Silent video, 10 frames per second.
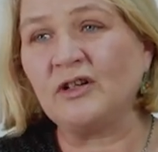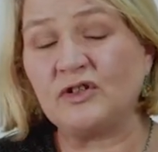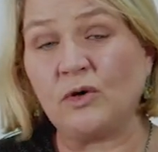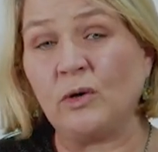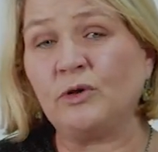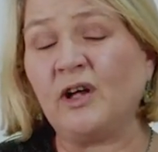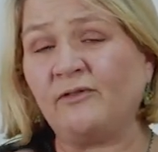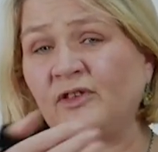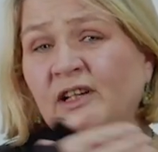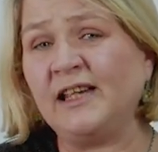So he would
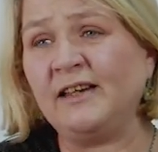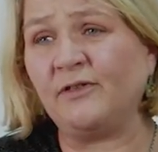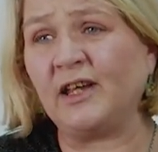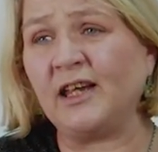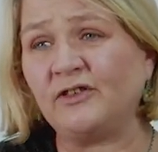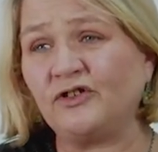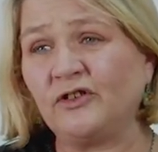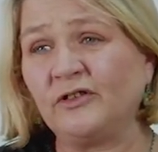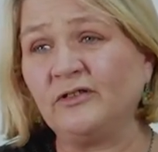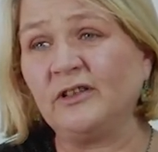have to leave the
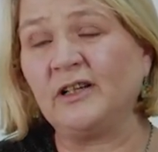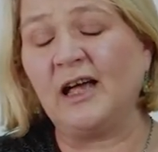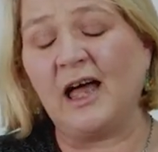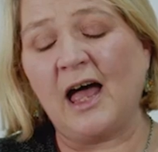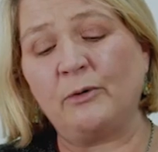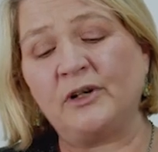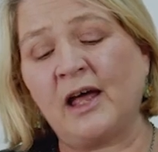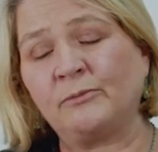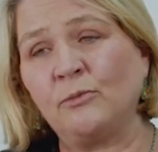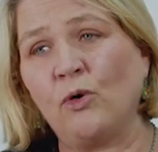kitchen I would
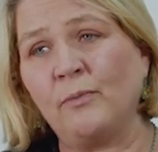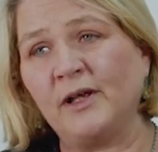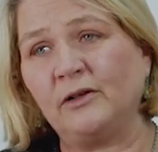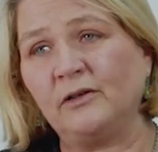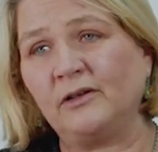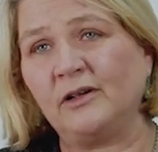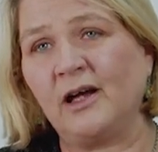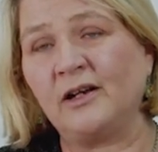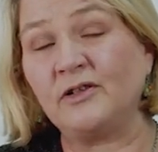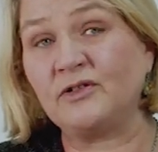add more milk,
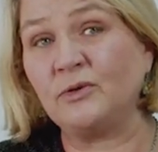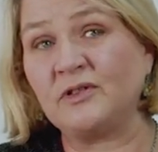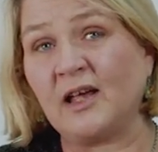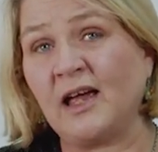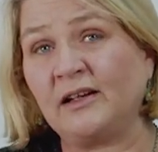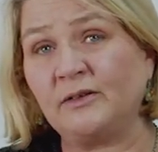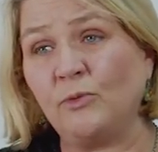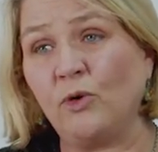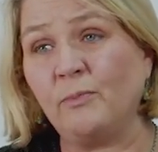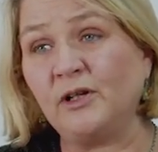and as soon as I added
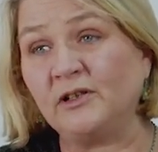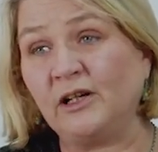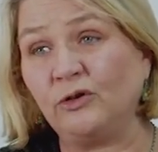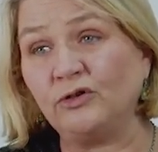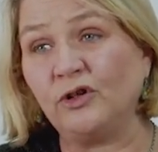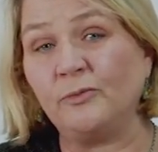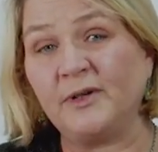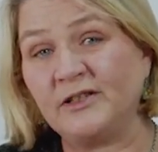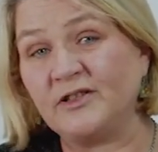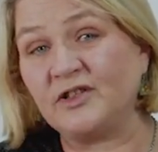more milk, he could come
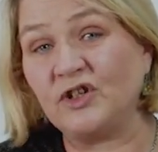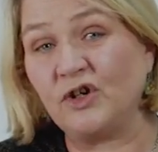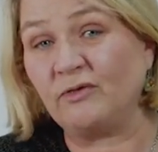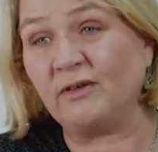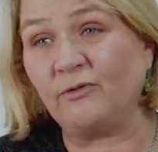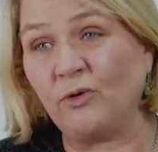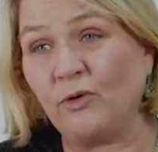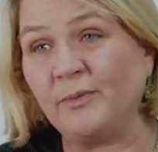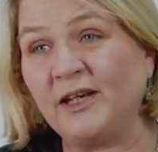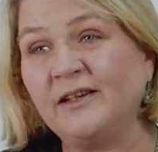in and stir it
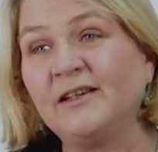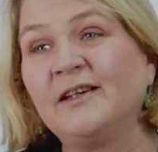for me.